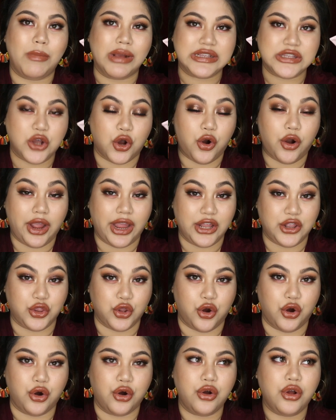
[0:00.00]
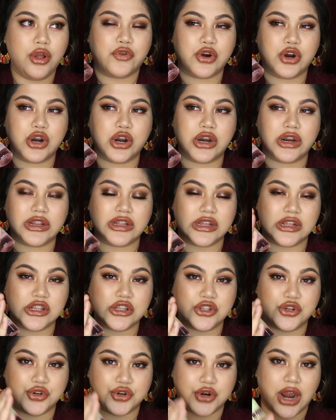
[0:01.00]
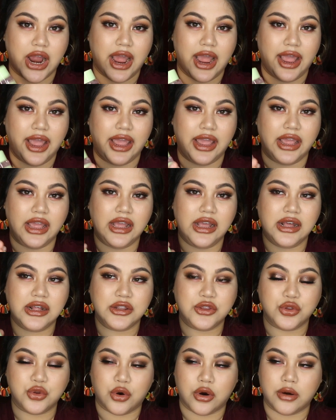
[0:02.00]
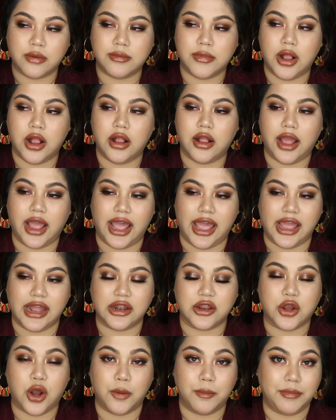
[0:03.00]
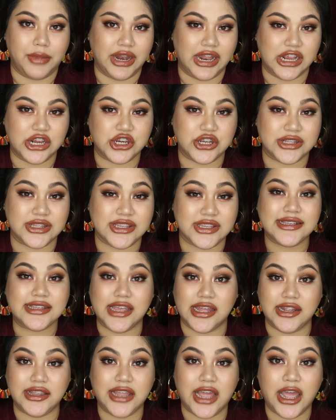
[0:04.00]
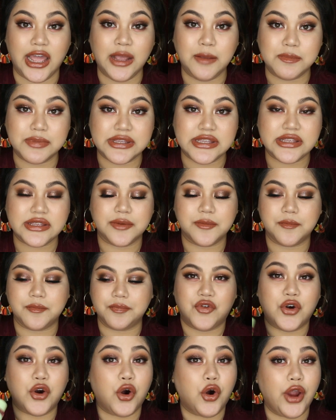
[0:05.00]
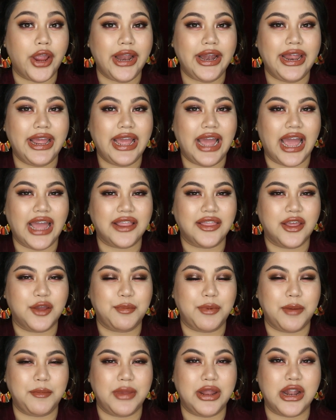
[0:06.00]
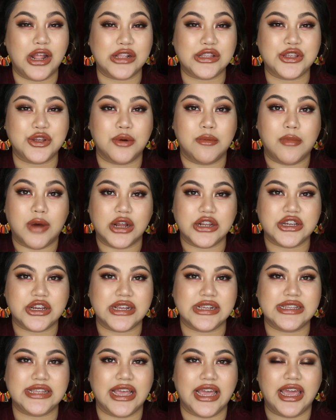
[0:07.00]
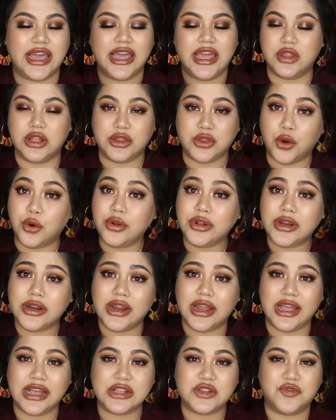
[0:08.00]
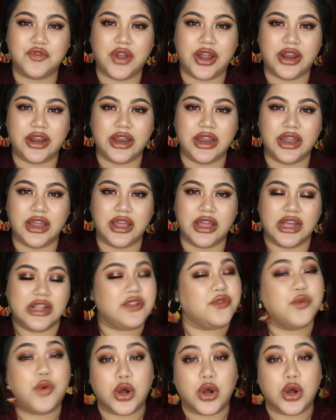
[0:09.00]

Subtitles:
mas okay to for dry, normal, and combination skin types. For oily, I think maybe not so much kasi the toner is it's